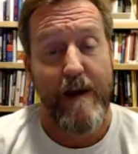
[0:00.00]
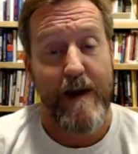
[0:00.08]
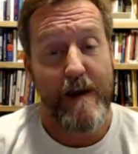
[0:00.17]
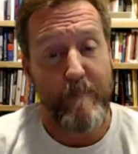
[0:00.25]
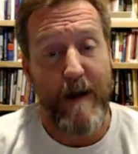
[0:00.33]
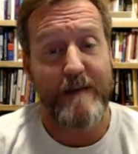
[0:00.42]

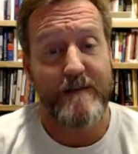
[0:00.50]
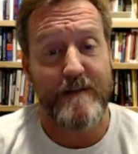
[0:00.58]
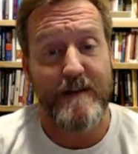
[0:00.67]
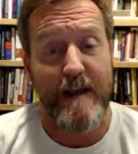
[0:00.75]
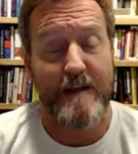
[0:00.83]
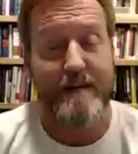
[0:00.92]

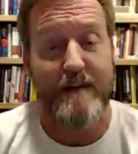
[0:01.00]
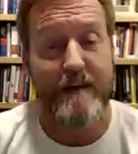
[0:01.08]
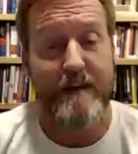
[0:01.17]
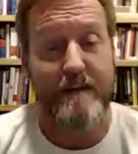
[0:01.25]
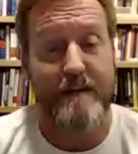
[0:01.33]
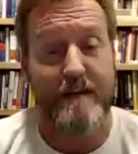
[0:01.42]
Hypothesis testing
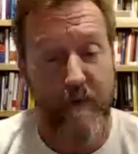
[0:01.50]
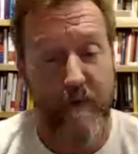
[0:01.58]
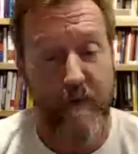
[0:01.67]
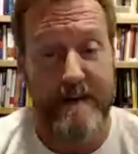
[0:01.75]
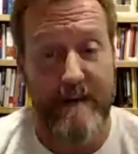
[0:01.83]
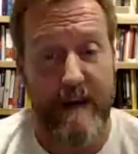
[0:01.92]
is a
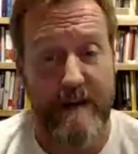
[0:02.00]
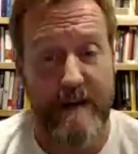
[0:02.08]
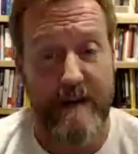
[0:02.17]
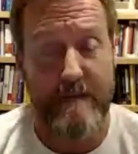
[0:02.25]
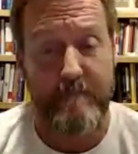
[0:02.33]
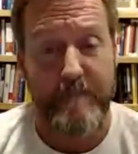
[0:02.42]

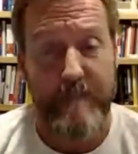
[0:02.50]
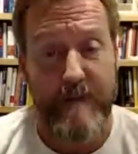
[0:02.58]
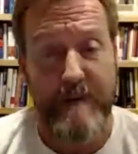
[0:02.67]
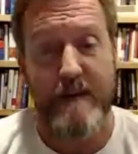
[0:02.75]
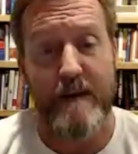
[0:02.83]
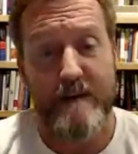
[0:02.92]
process,
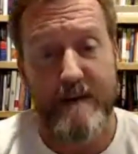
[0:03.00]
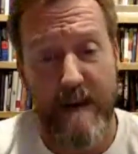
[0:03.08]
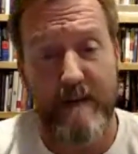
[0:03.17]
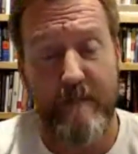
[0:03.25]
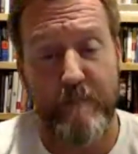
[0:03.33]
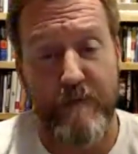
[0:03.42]
is a
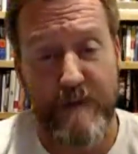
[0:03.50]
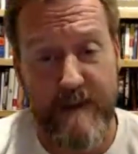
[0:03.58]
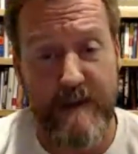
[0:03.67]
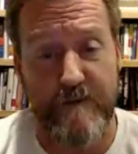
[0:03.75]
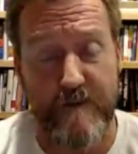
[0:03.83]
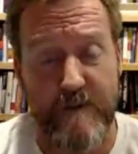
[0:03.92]
set of
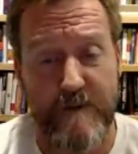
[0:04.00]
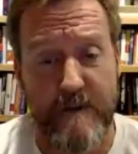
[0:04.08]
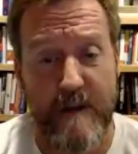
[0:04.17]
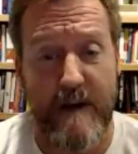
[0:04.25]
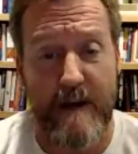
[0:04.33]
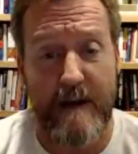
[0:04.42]
procedures
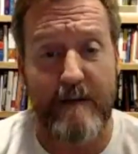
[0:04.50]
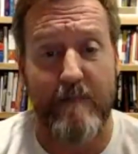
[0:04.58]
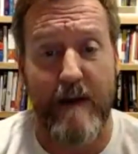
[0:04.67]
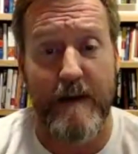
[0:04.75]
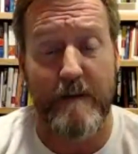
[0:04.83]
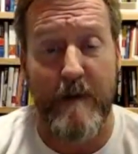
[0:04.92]
that I
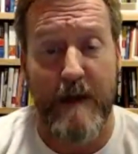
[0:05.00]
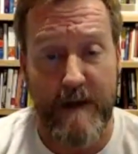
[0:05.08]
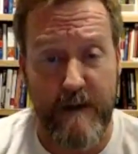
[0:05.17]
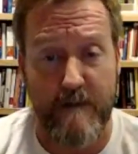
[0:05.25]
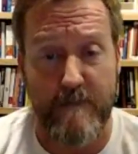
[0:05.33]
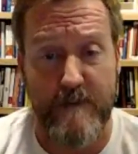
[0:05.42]
outlined in my
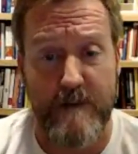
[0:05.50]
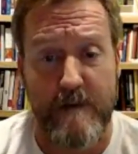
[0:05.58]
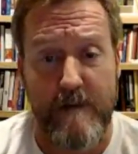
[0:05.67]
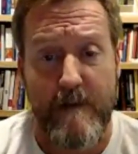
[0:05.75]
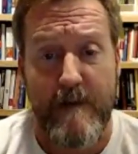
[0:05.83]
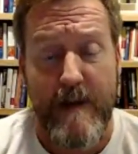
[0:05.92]
notes,
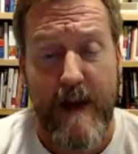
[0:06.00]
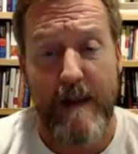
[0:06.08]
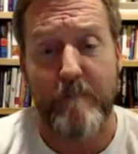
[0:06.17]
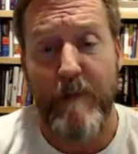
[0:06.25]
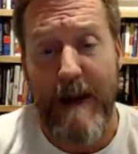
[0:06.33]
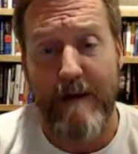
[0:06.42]

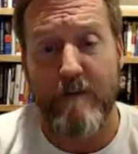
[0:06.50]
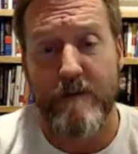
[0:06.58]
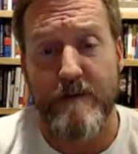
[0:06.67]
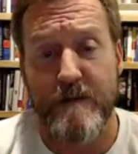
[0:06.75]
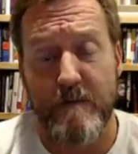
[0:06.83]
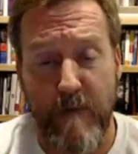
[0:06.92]
and power
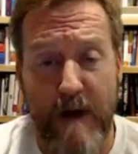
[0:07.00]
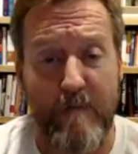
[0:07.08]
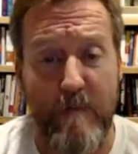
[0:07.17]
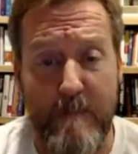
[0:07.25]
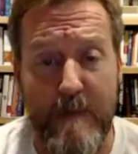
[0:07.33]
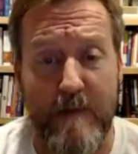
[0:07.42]
is the
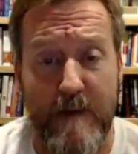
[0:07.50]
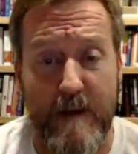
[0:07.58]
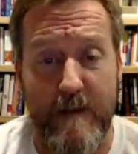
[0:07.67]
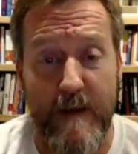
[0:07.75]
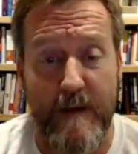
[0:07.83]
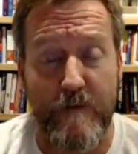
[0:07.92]
probability
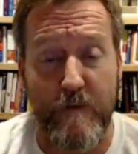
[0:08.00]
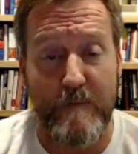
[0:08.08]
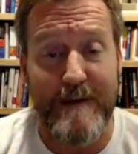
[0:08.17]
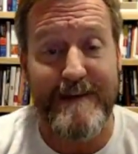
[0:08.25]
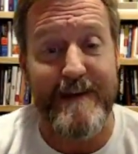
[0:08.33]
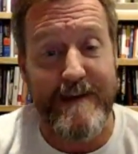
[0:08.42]
that you'll
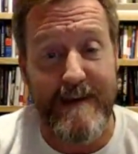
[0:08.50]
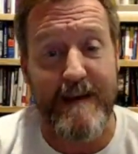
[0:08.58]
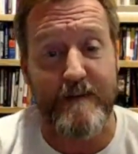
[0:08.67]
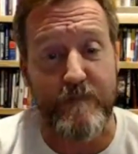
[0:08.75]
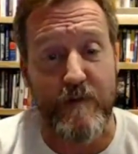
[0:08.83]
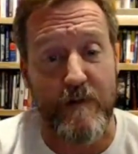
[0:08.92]
be
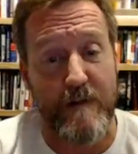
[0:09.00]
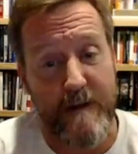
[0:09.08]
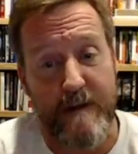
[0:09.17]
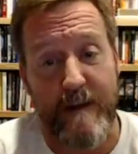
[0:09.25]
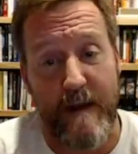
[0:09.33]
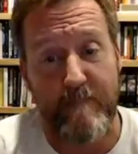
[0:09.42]
successful
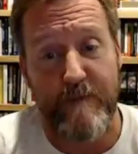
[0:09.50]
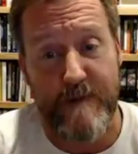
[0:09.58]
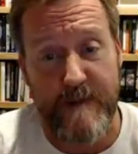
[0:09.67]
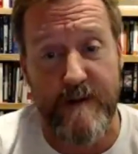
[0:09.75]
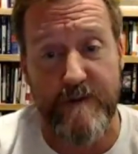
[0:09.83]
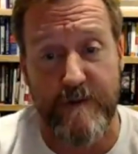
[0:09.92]
in that
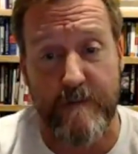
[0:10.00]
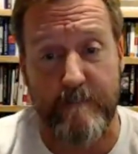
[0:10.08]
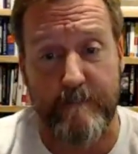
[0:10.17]
procedure.